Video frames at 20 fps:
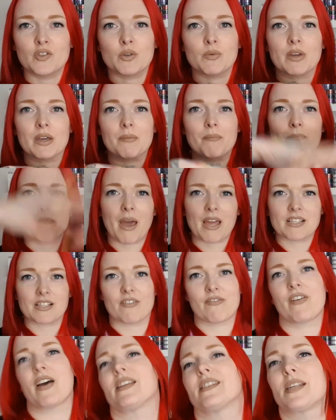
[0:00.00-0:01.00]
doing
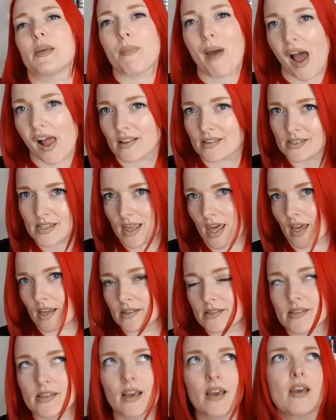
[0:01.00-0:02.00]
better fancy pants
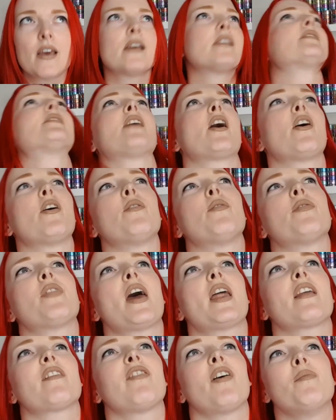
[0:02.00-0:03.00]
things. So
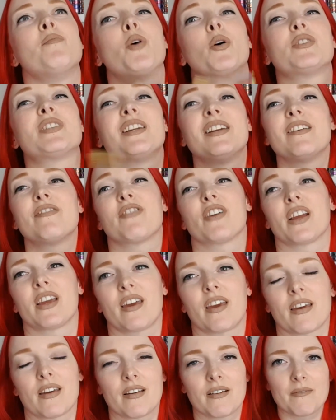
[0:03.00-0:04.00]
then if I'm not
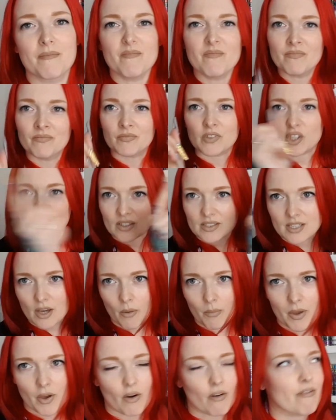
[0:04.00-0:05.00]
delivering it, you can
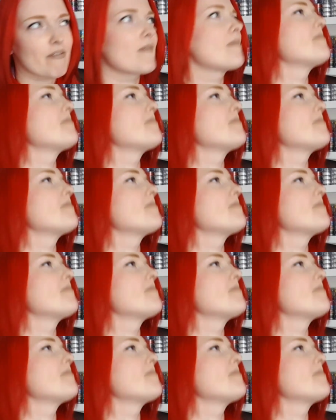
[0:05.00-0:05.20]
tell me off.